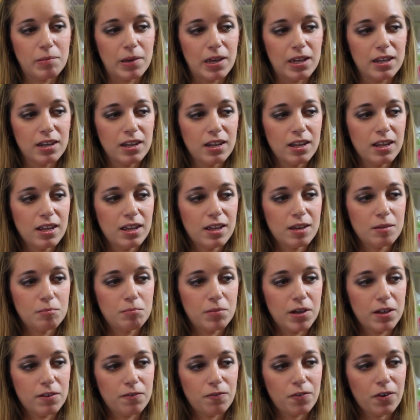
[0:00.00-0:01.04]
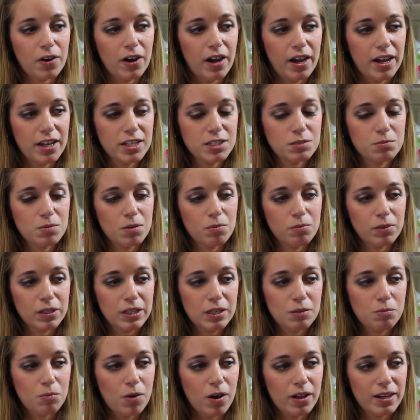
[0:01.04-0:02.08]
But for us, we
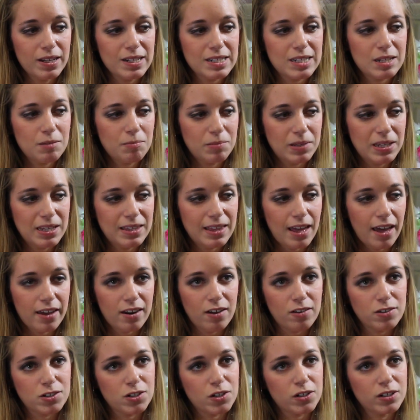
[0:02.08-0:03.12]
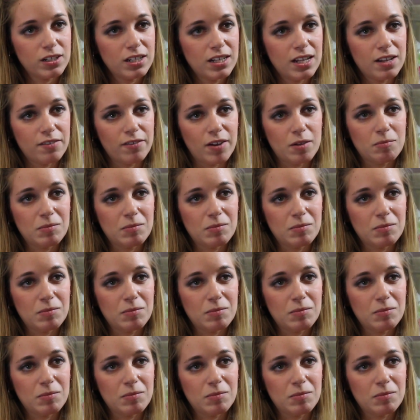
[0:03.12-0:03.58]
really want it to be that alternative.